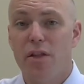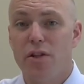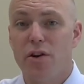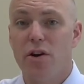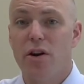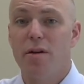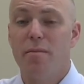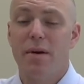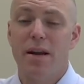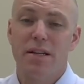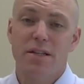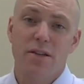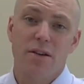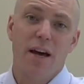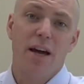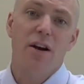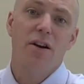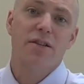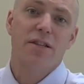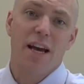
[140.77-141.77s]
30 minutes
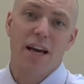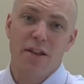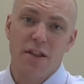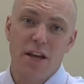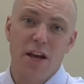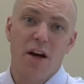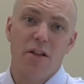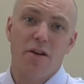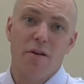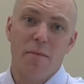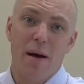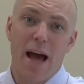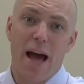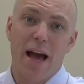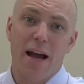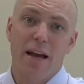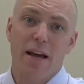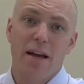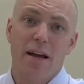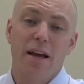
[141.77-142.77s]
later, take the other
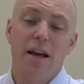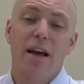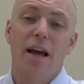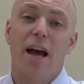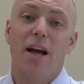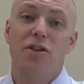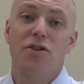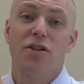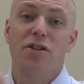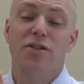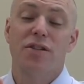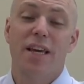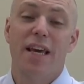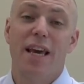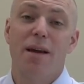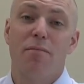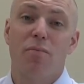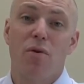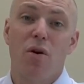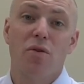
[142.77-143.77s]
bag and just
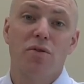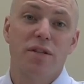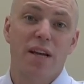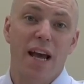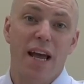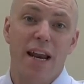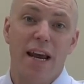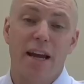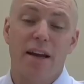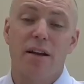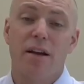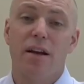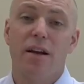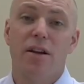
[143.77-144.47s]
keep rotating.